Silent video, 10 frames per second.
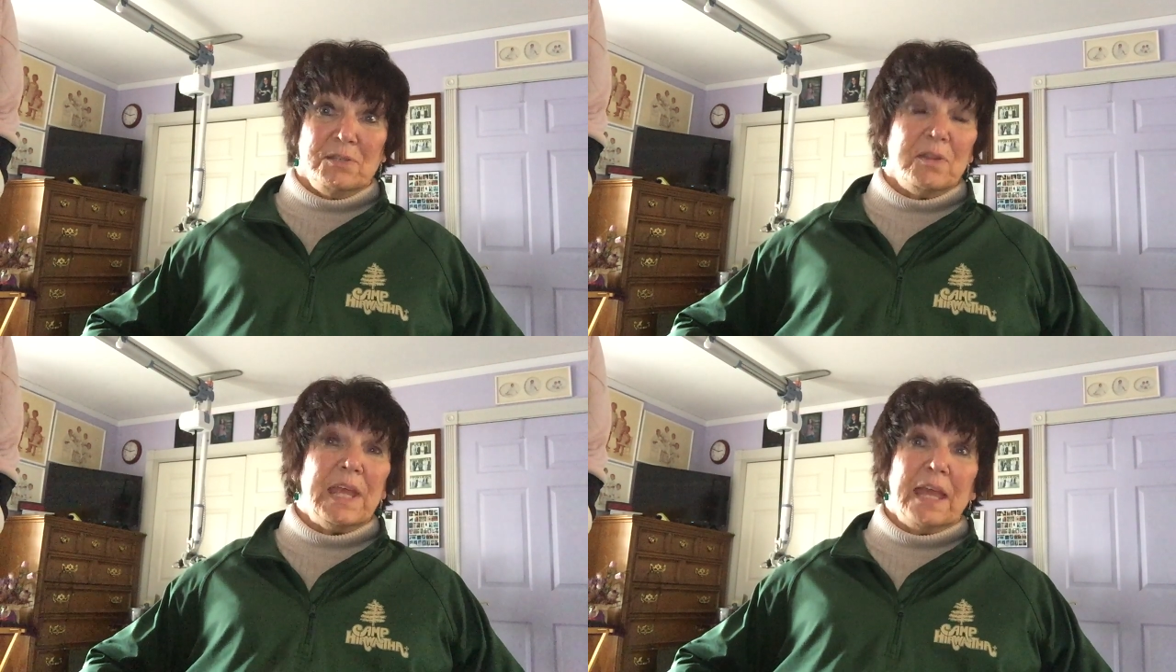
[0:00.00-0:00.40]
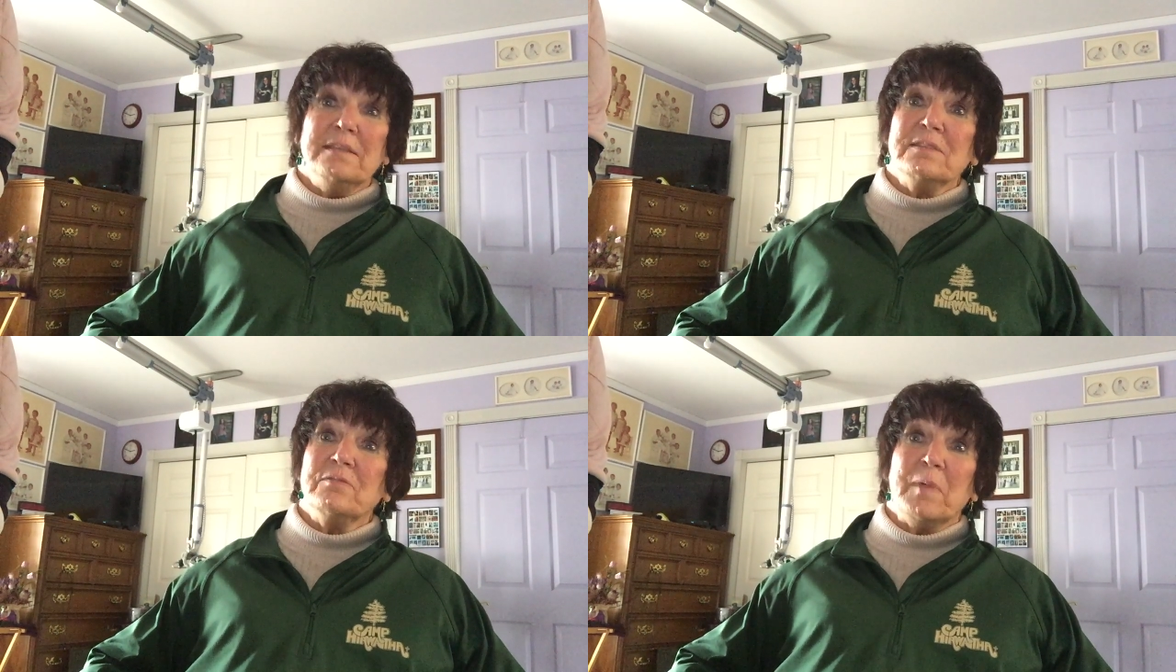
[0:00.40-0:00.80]
to the
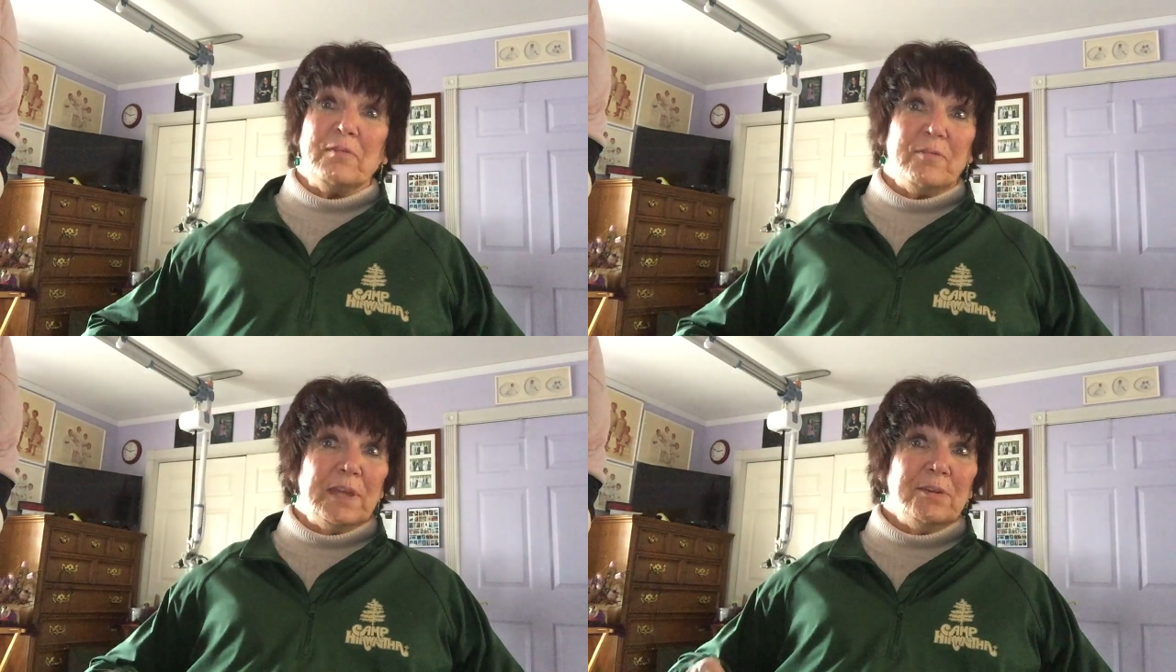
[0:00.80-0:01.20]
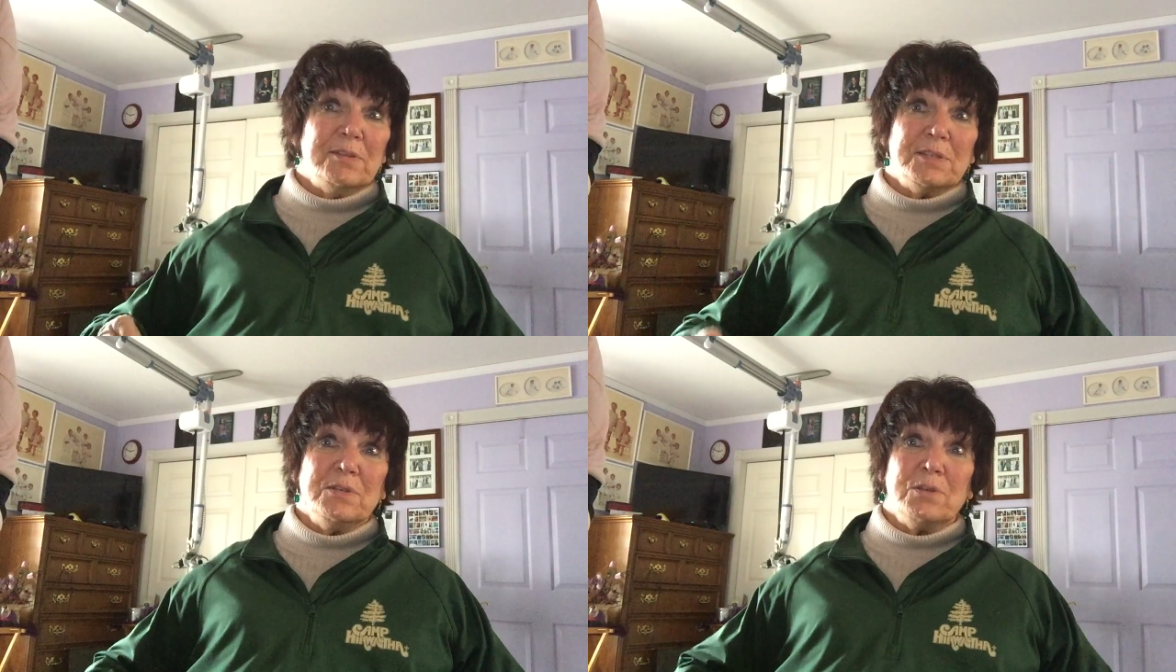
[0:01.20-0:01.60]
ends of my
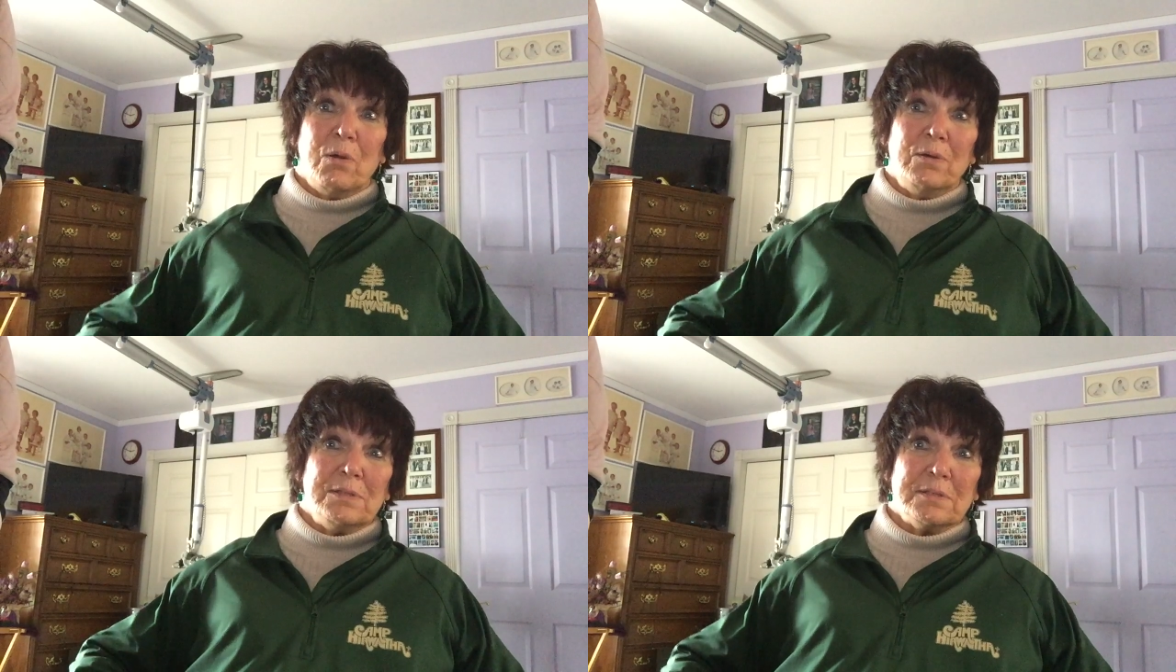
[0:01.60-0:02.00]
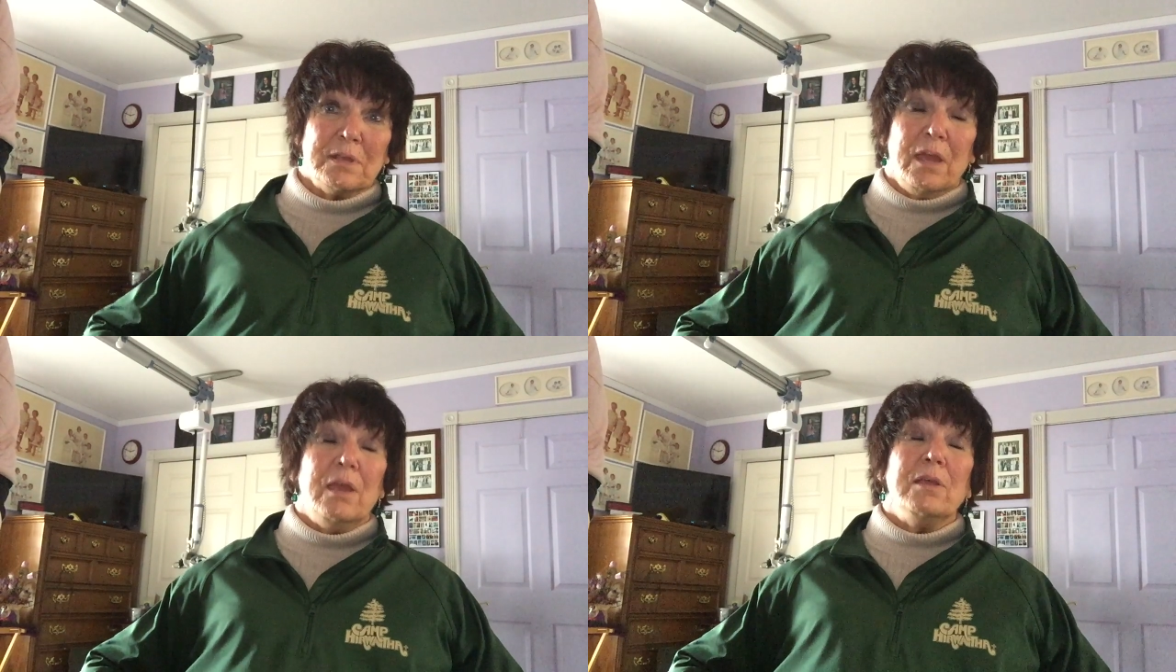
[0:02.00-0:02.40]
fingers and toes
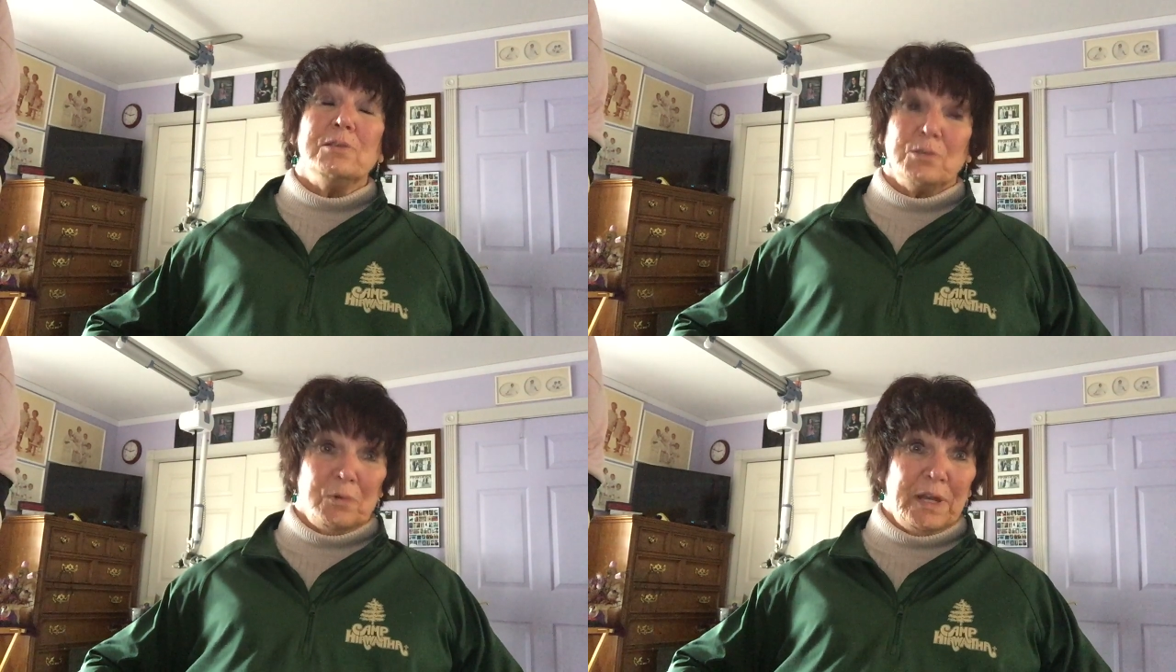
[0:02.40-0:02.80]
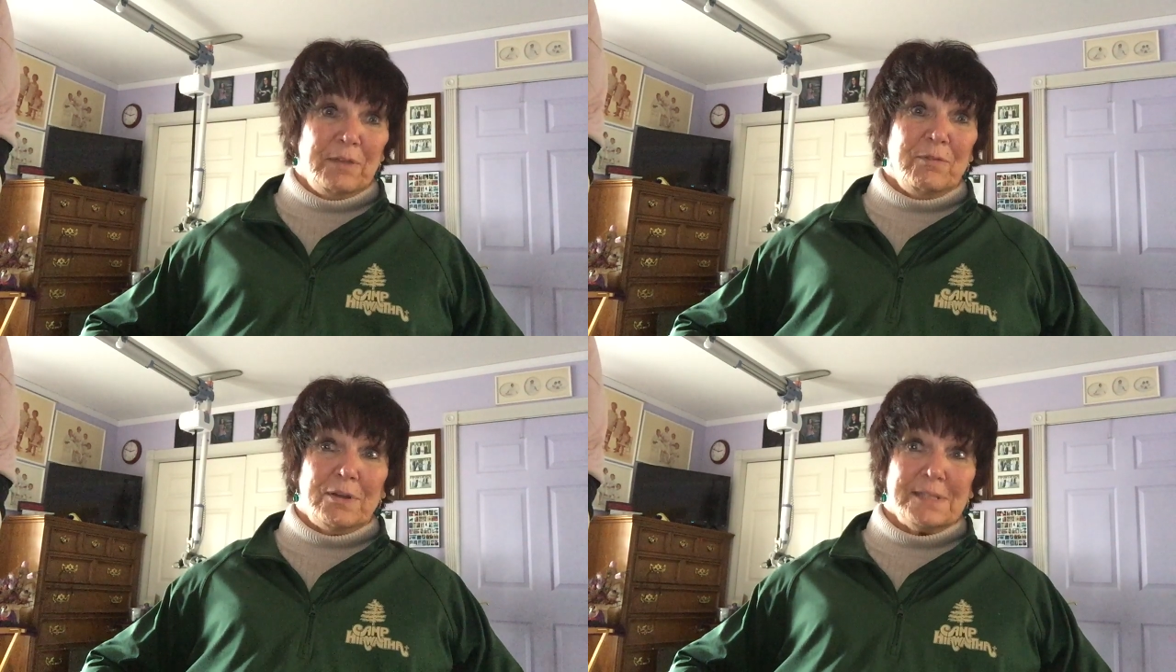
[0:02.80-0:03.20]

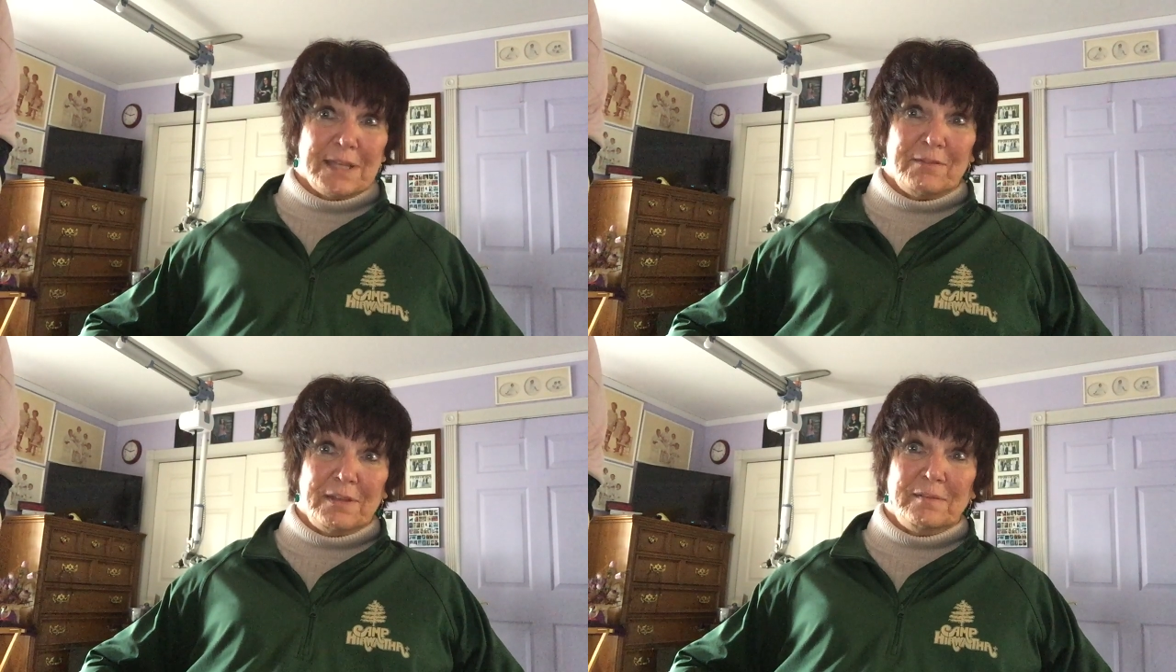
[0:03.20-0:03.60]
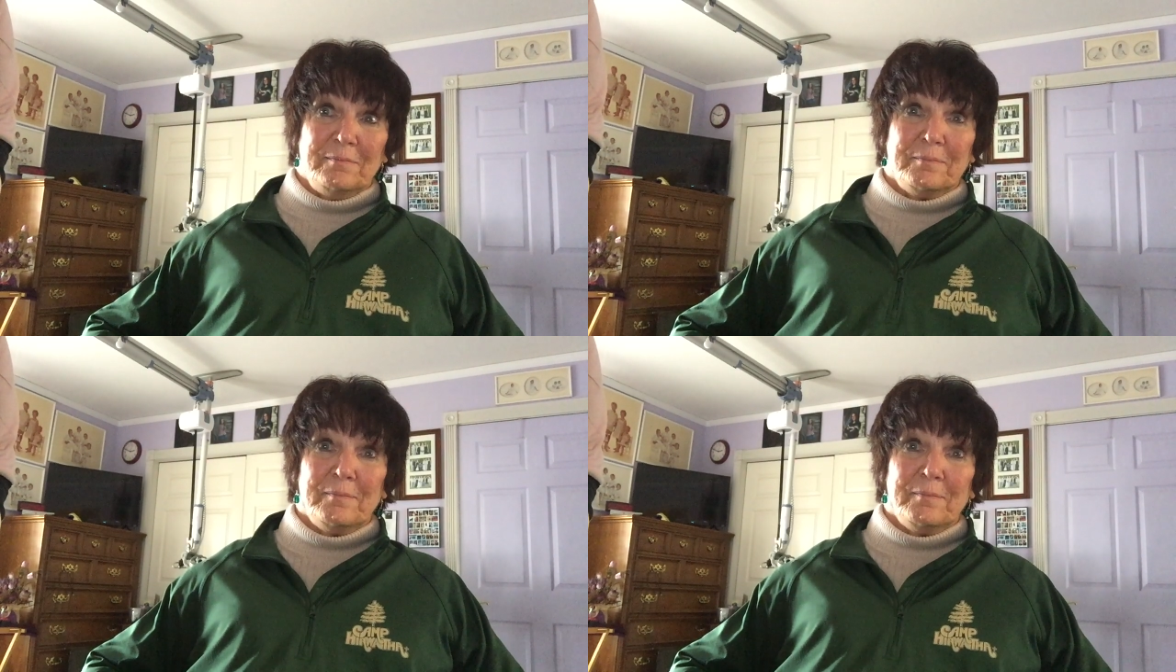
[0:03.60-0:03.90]
24 7.